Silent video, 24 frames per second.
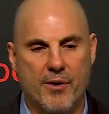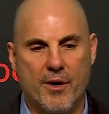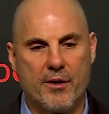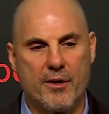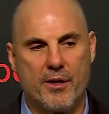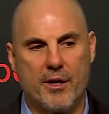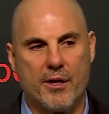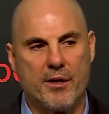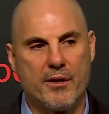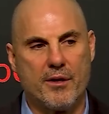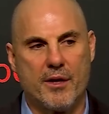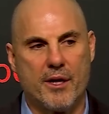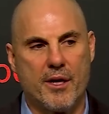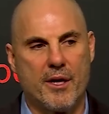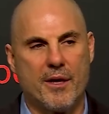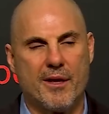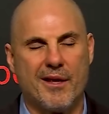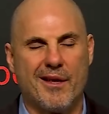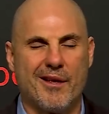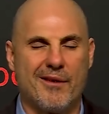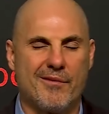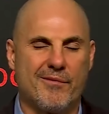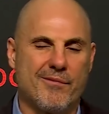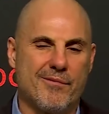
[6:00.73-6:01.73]
rarely,
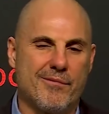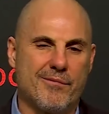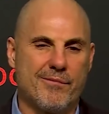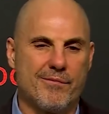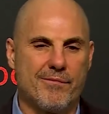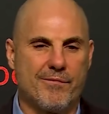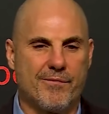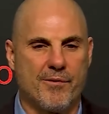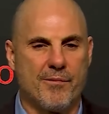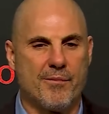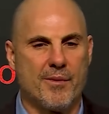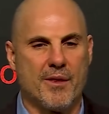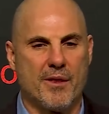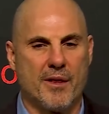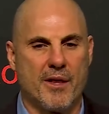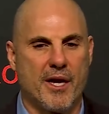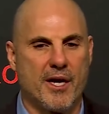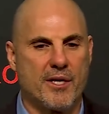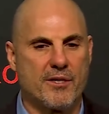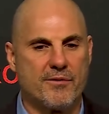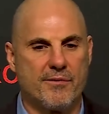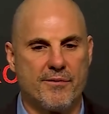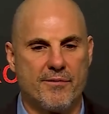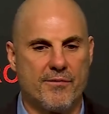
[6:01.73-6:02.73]
for me, the
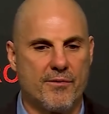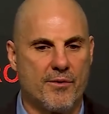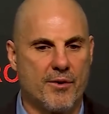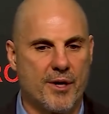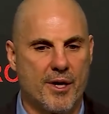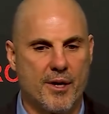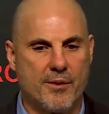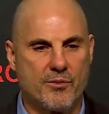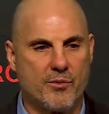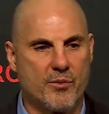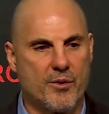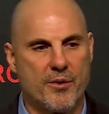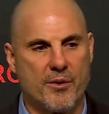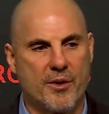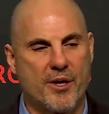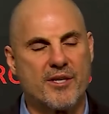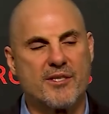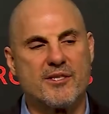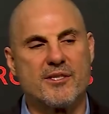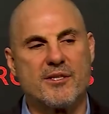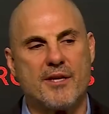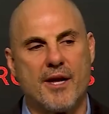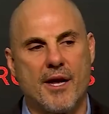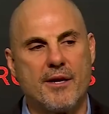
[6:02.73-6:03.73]
last three, four games, we were
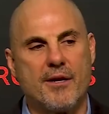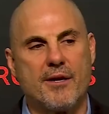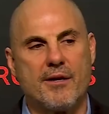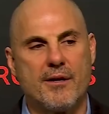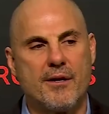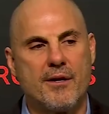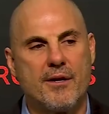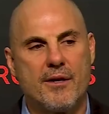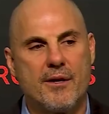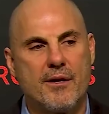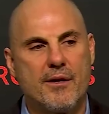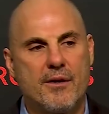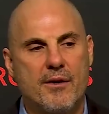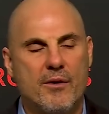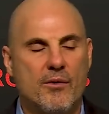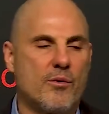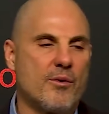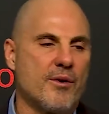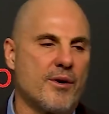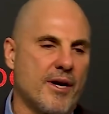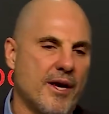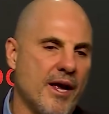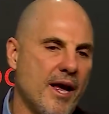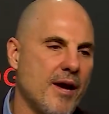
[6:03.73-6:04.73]
extended
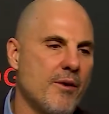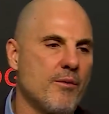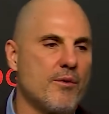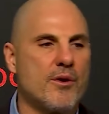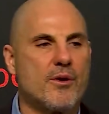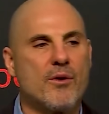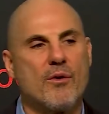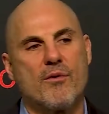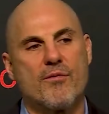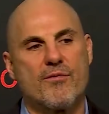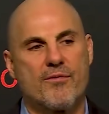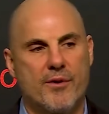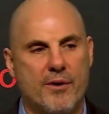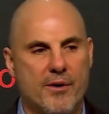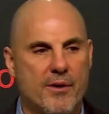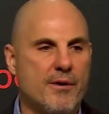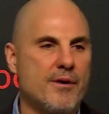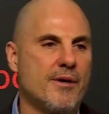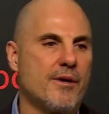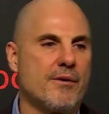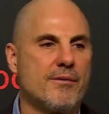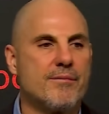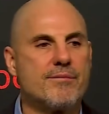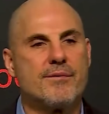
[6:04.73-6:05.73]
where a guy would go for,
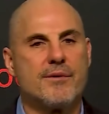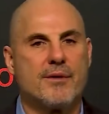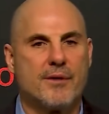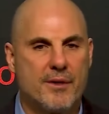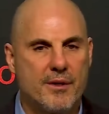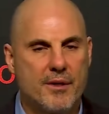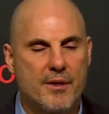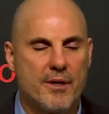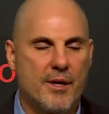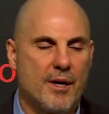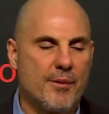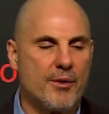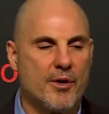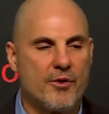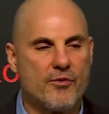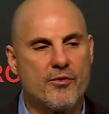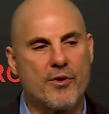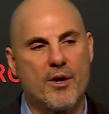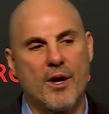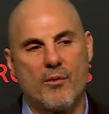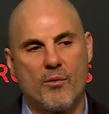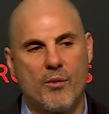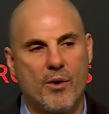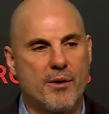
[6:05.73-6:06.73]
I'm going to
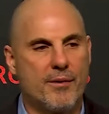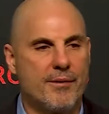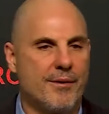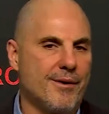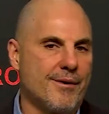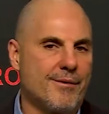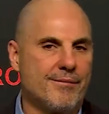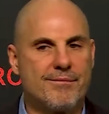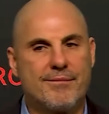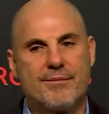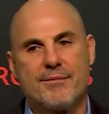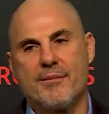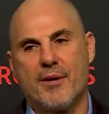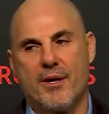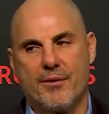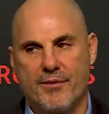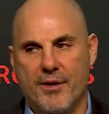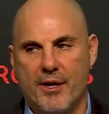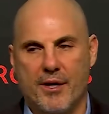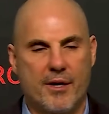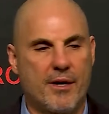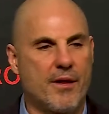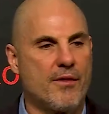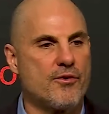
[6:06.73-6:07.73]
try one, I'll
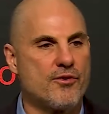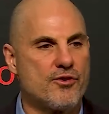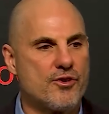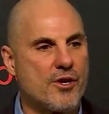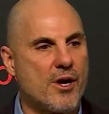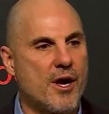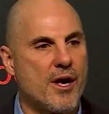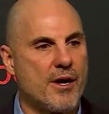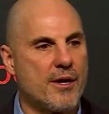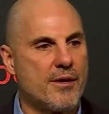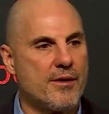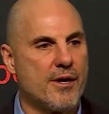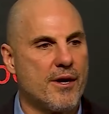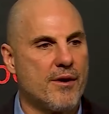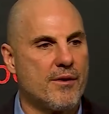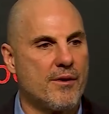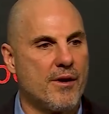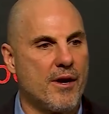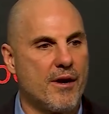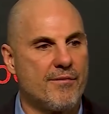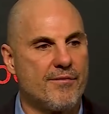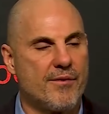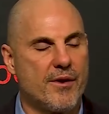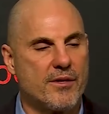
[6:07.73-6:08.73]
take another shot at
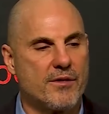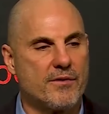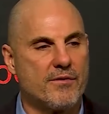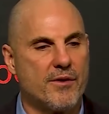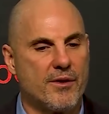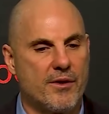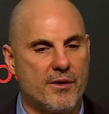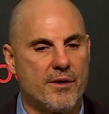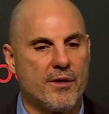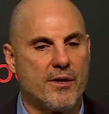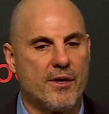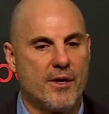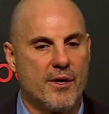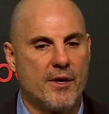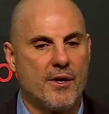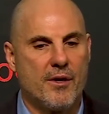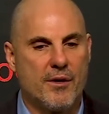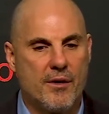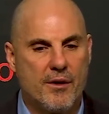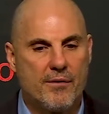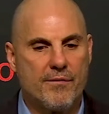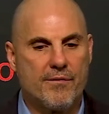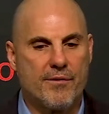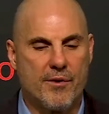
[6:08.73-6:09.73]
down offensively.
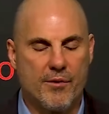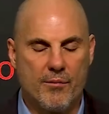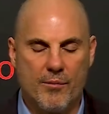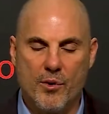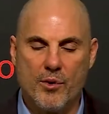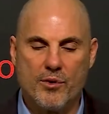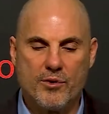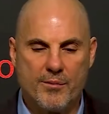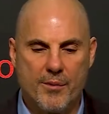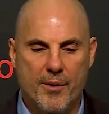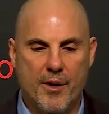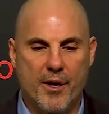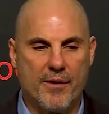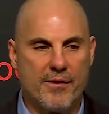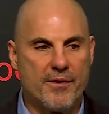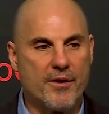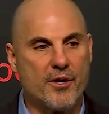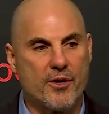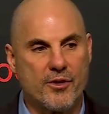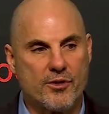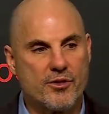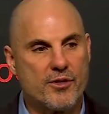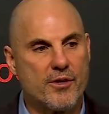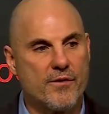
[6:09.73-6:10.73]
For the most part, I
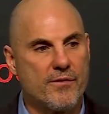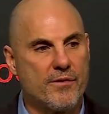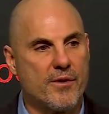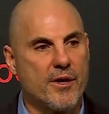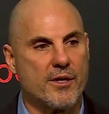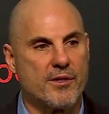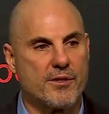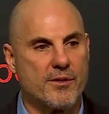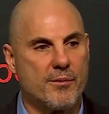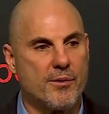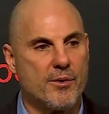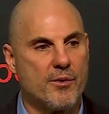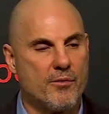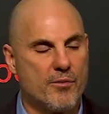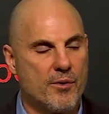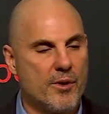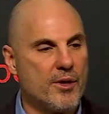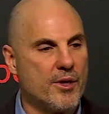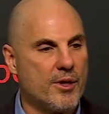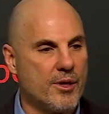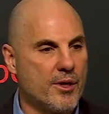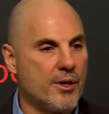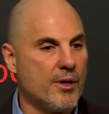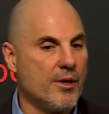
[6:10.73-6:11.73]
think our shift lengths have been
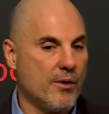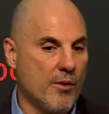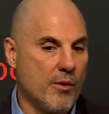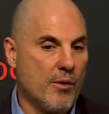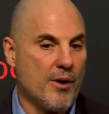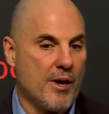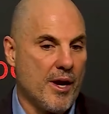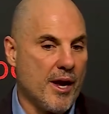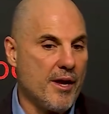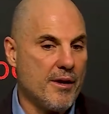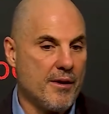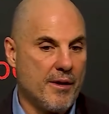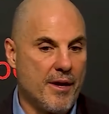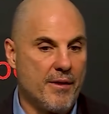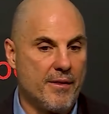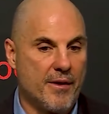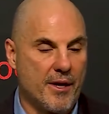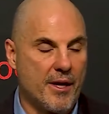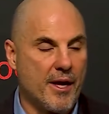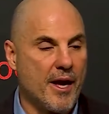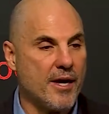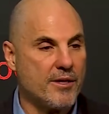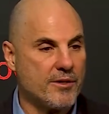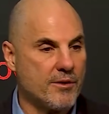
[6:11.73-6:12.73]
really good, and
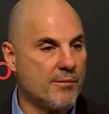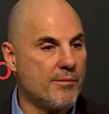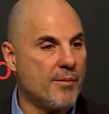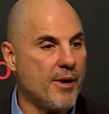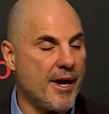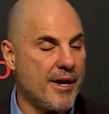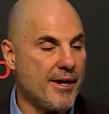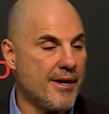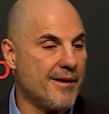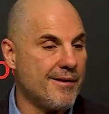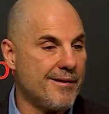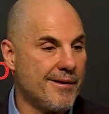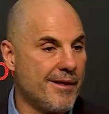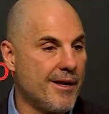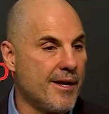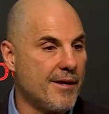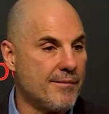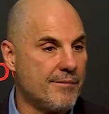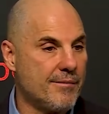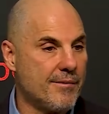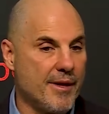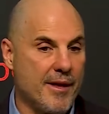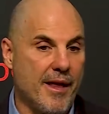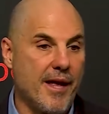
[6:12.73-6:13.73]
the guys are buying into
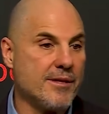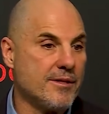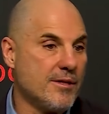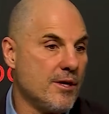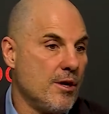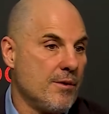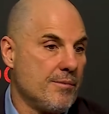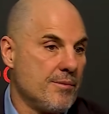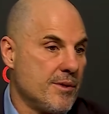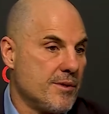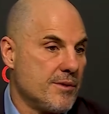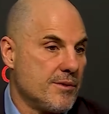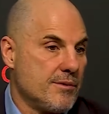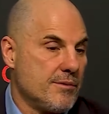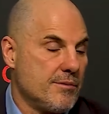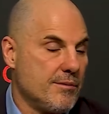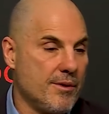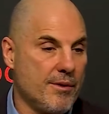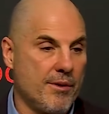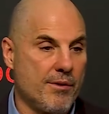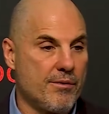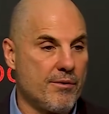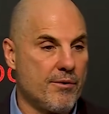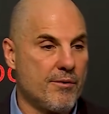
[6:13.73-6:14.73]
that. And that's helped us
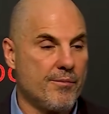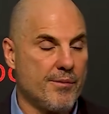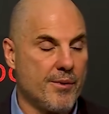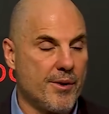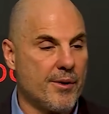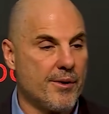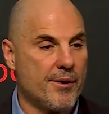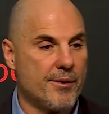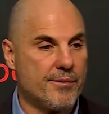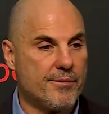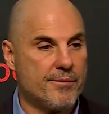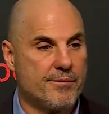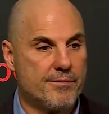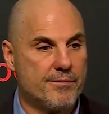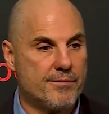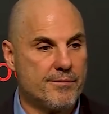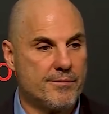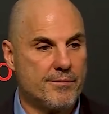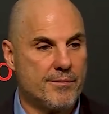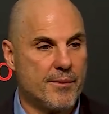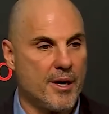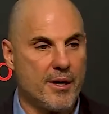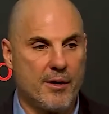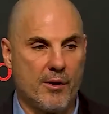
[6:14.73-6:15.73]
in the third period.
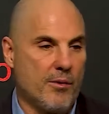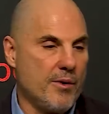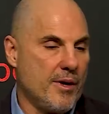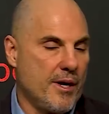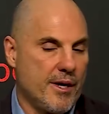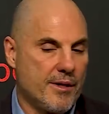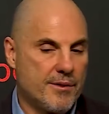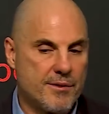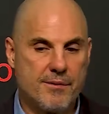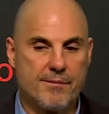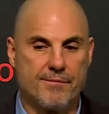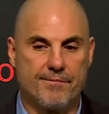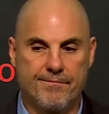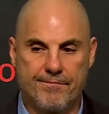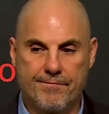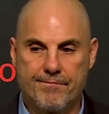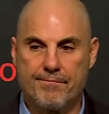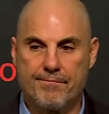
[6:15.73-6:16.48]
I know it has.